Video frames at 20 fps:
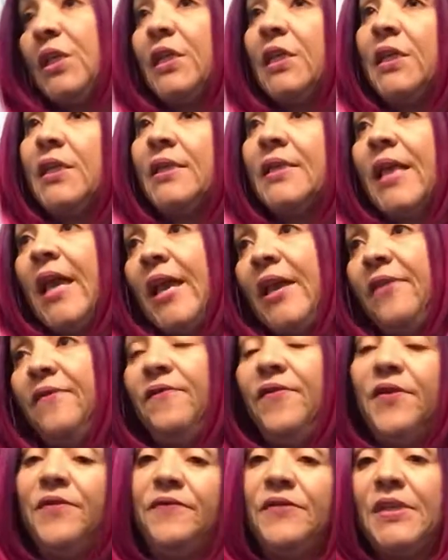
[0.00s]
is
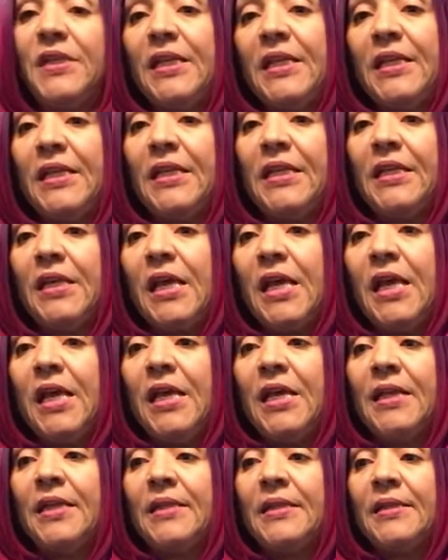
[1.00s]
8.15
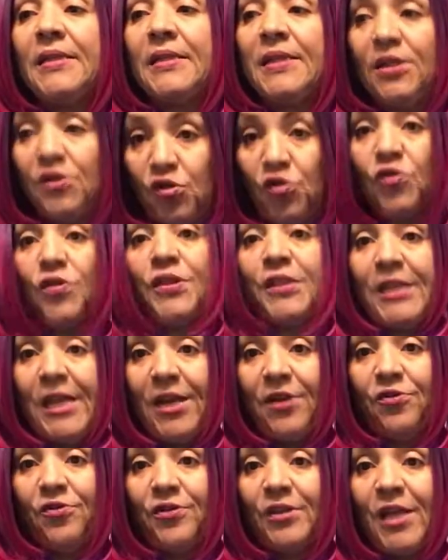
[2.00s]
Central
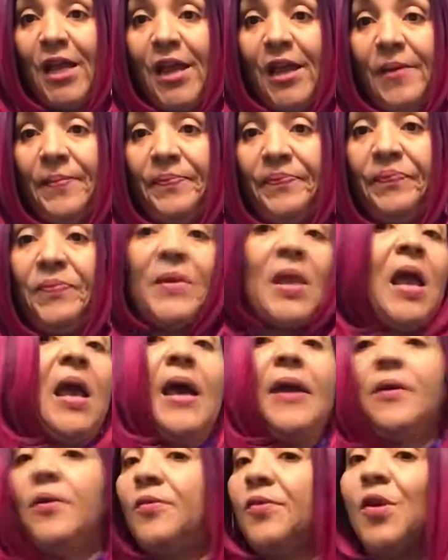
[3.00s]
Standard Time.
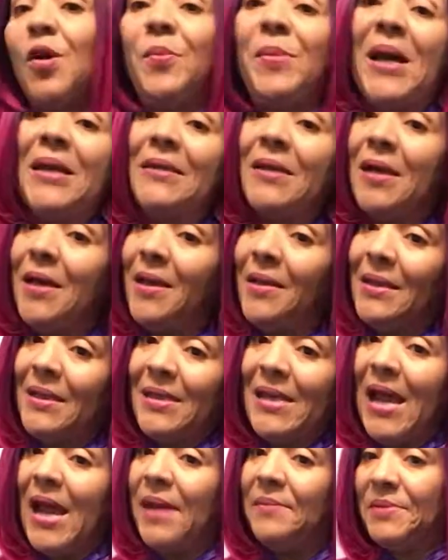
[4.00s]
I don't know about the other
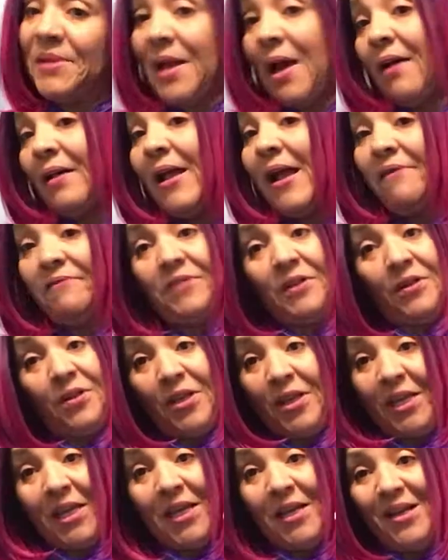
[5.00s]
times. Y'all have to
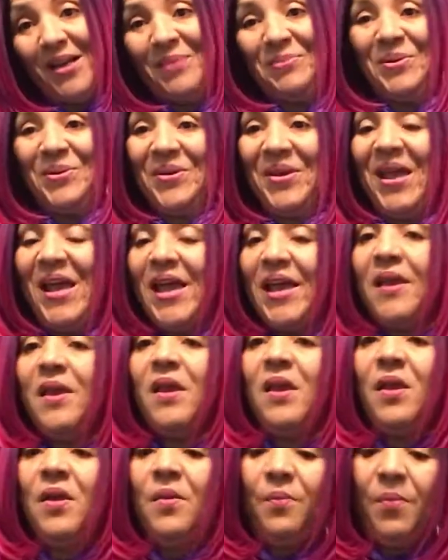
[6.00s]
look it up, okay?
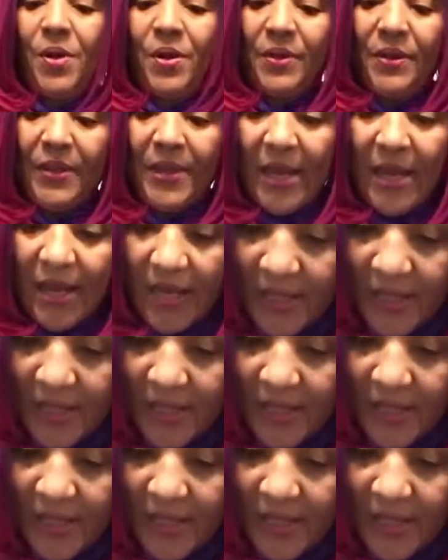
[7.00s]
But that